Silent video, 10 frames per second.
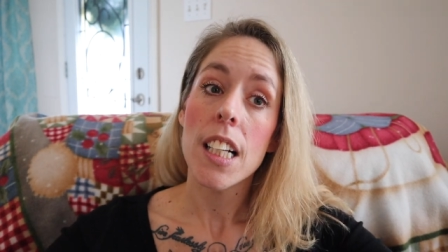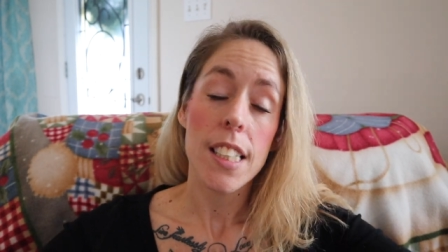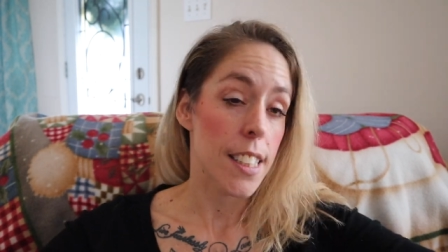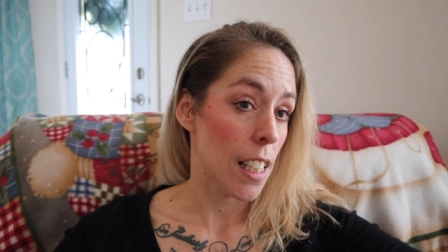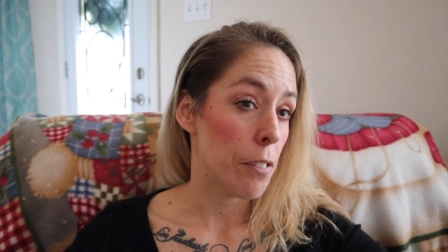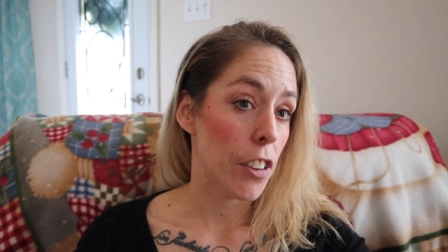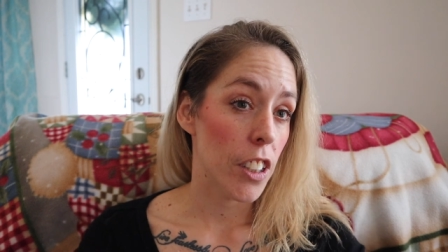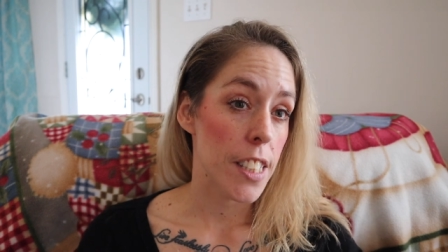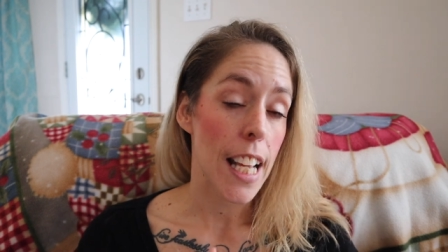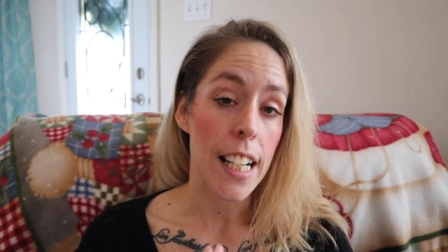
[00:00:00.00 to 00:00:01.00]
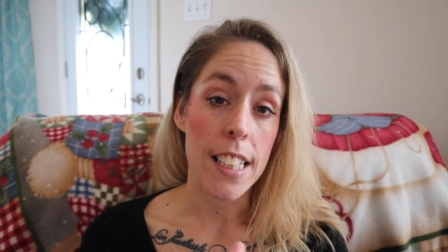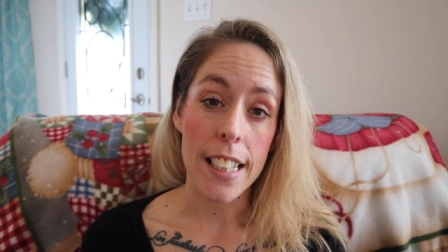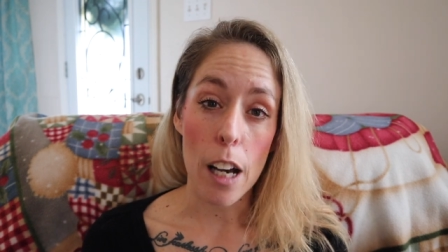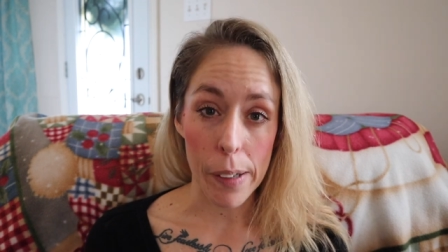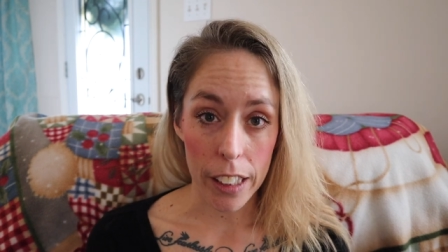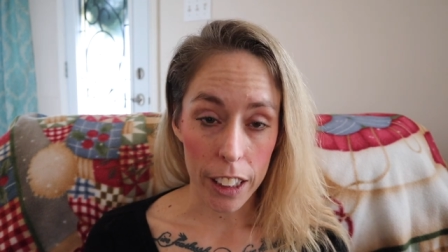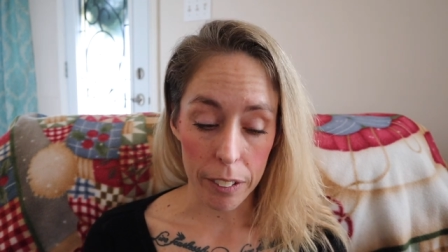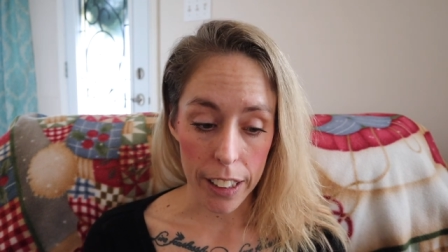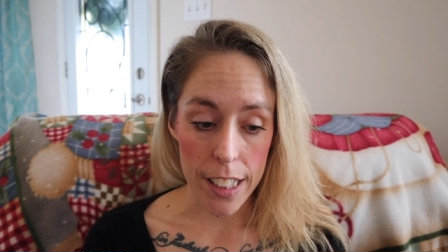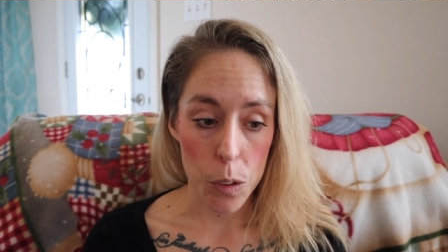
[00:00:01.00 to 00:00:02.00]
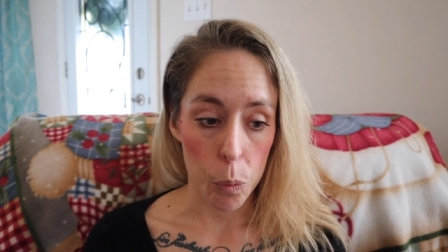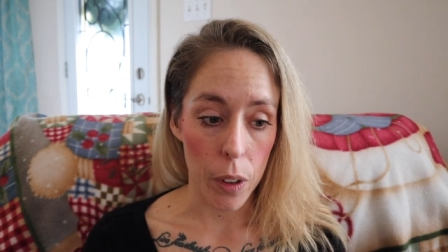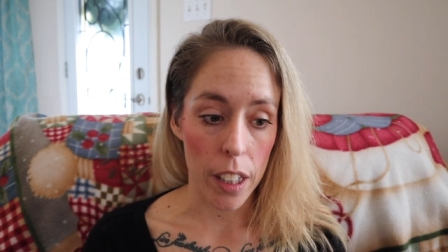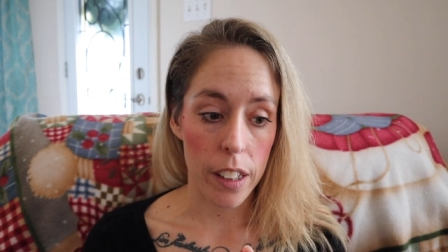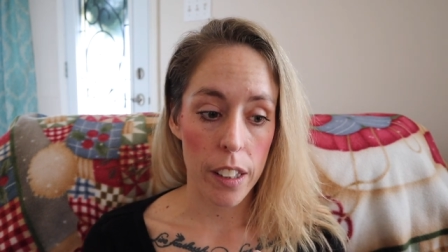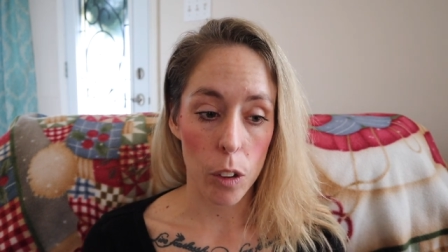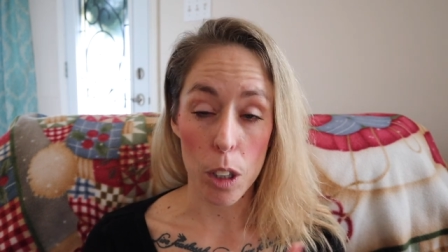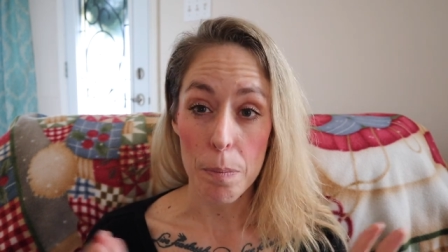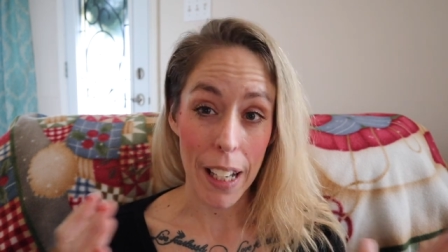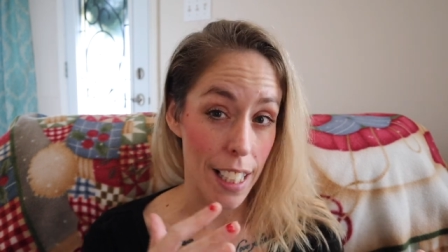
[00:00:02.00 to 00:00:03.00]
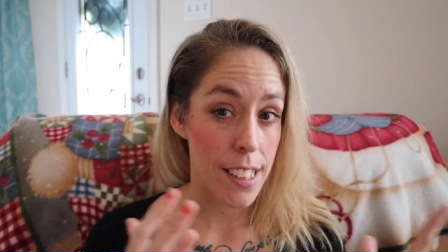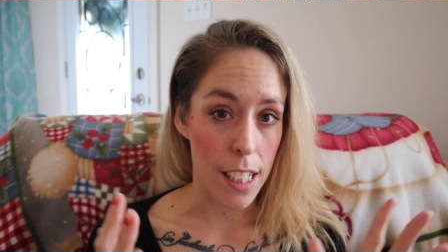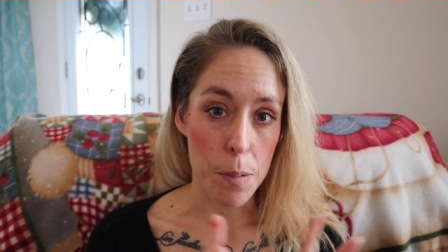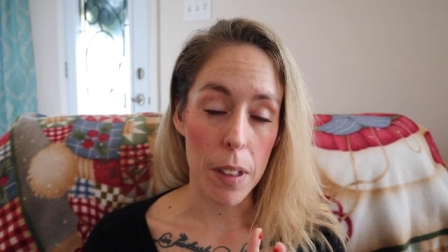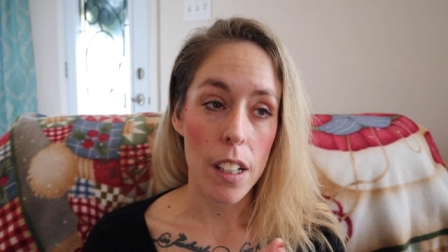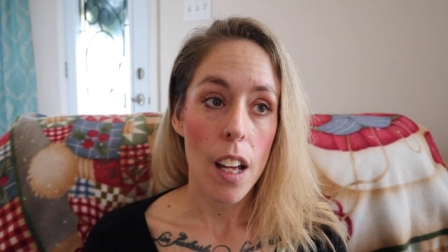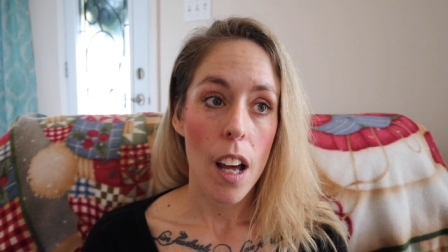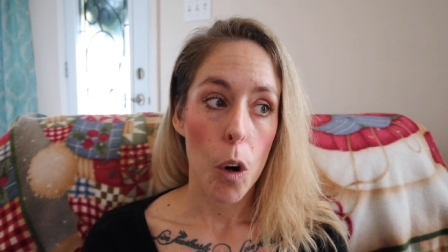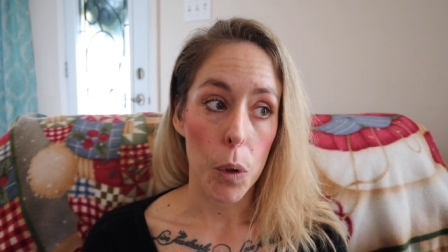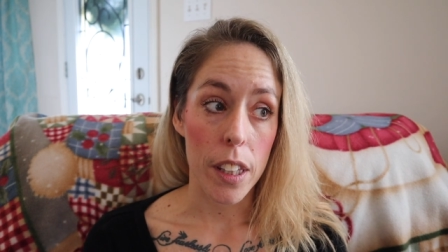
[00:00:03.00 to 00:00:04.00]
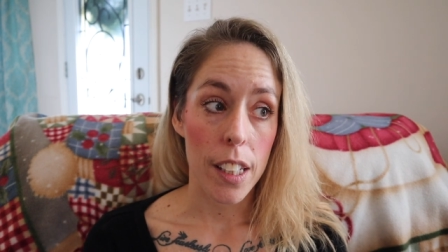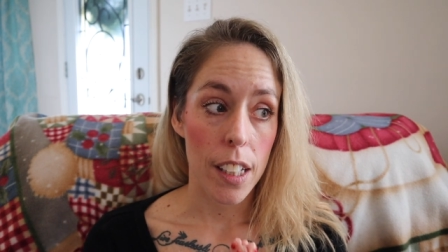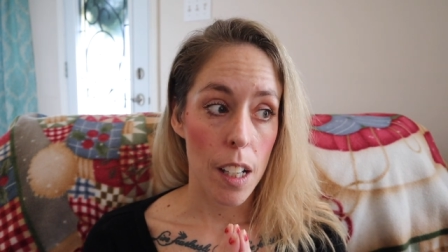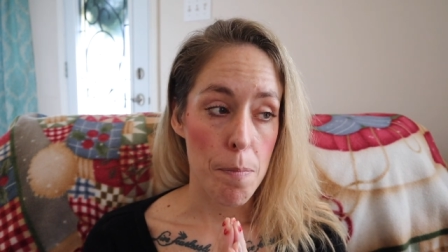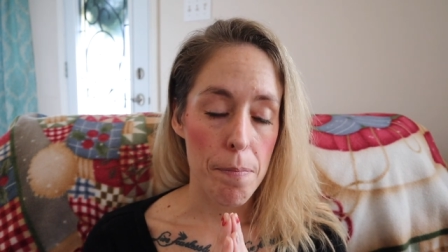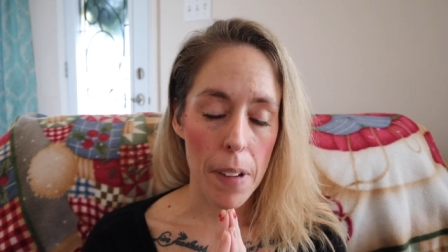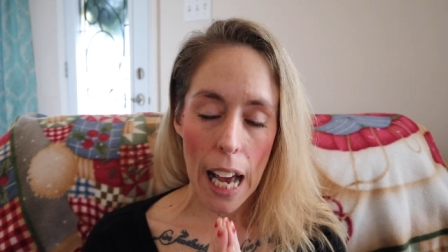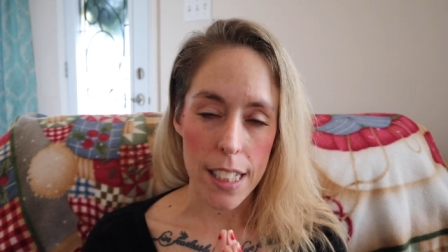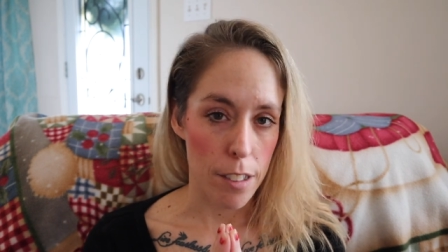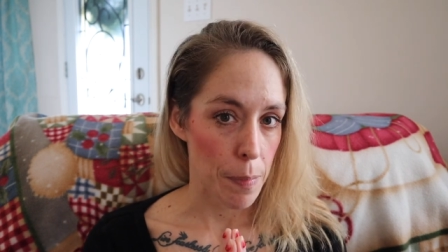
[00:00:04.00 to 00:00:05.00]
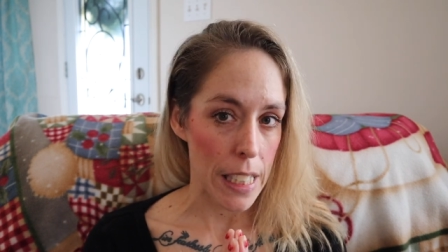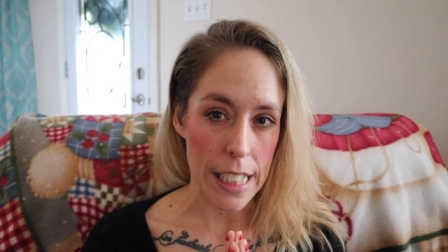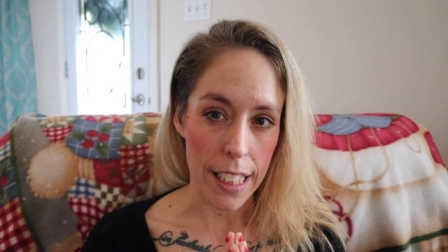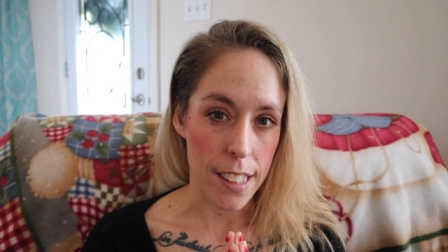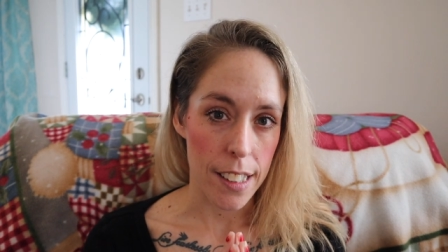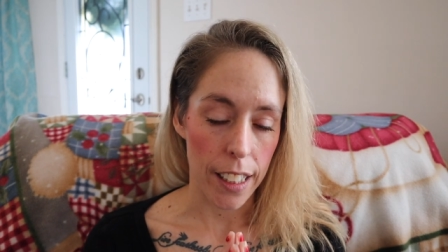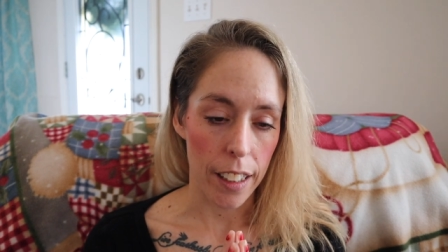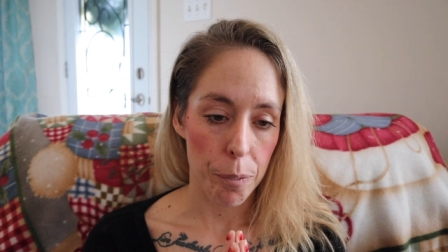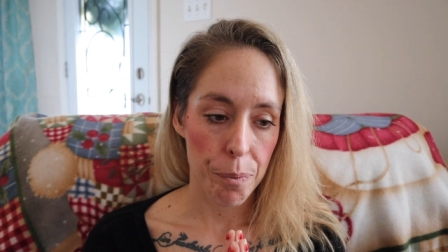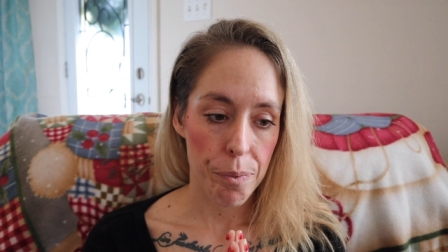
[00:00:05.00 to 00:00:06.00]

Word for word: suffers and is now medically released with, or my ex-husband, with massive P T S D.